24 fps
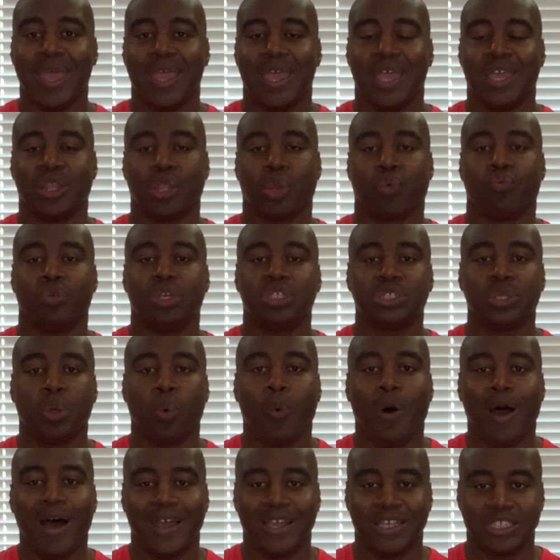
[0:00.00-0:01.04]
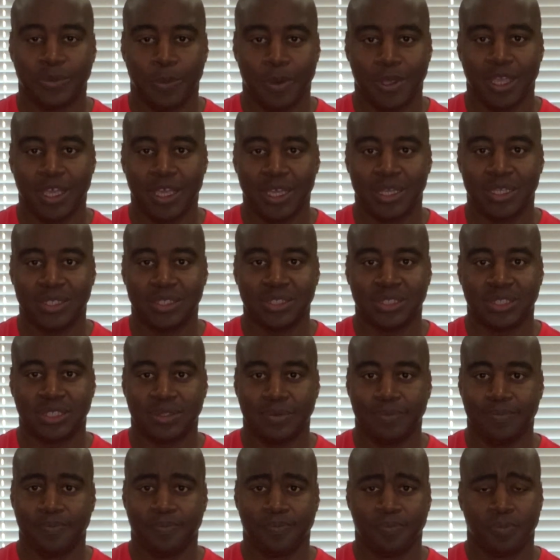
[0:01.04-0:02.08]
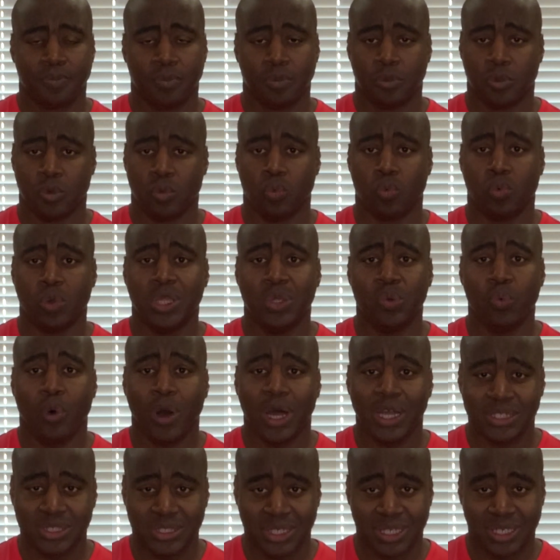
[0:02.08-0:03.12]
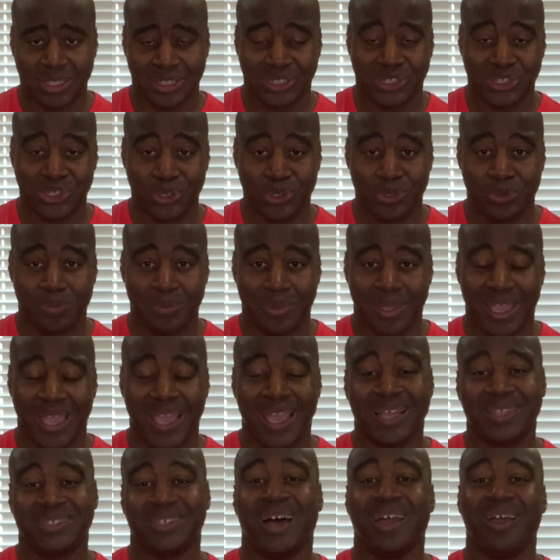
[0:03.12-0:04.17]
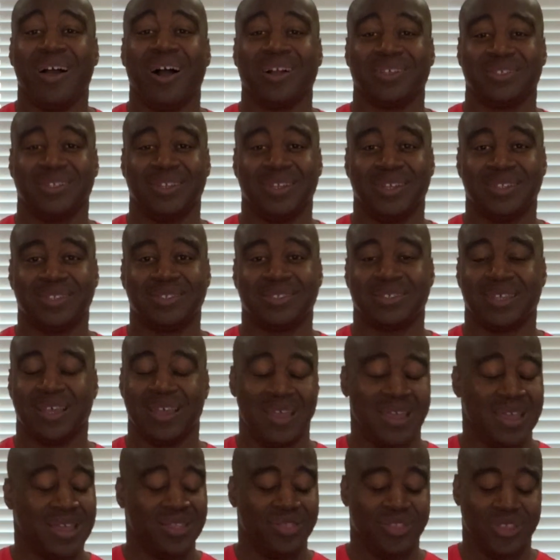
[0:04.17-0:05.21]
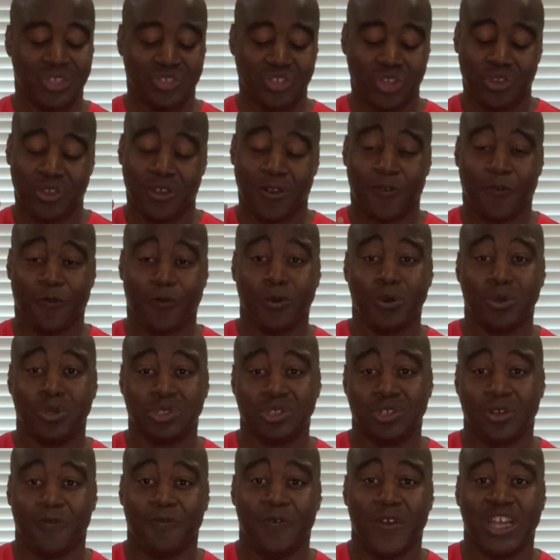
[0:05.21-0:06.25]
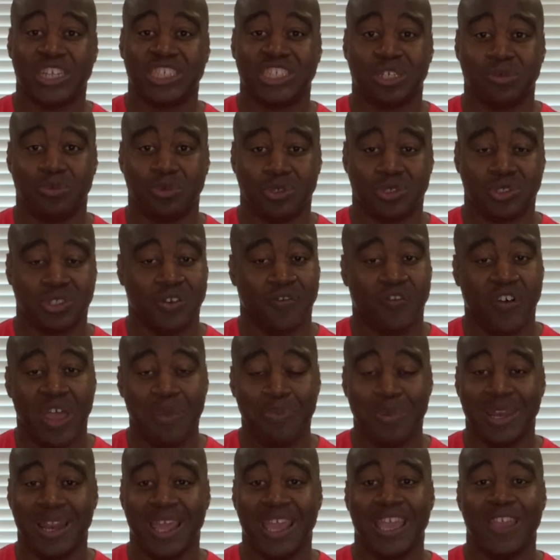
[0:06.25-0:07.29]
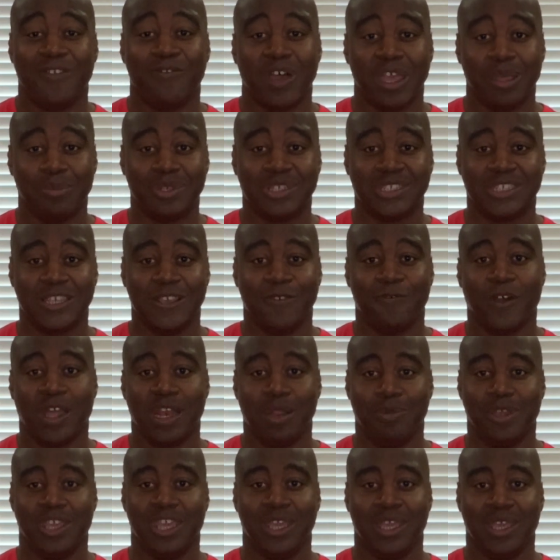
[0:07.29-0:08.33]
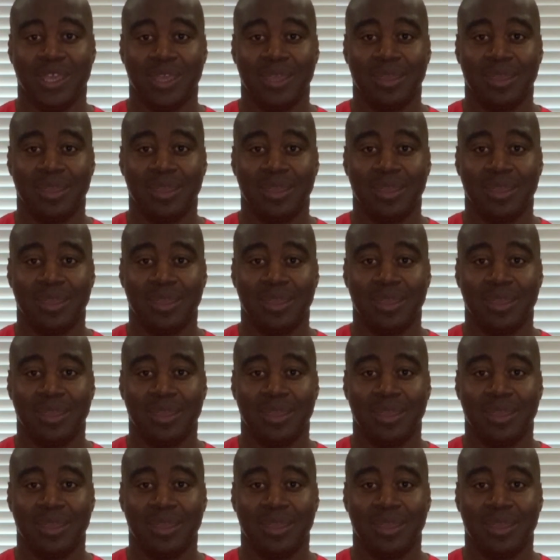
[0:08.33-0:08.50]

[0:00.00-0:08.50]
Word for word: And the reason why is because we want to consume antioxidants. These are your fruits, your vegetables, your vitamin A, vitamin C, vitamin E.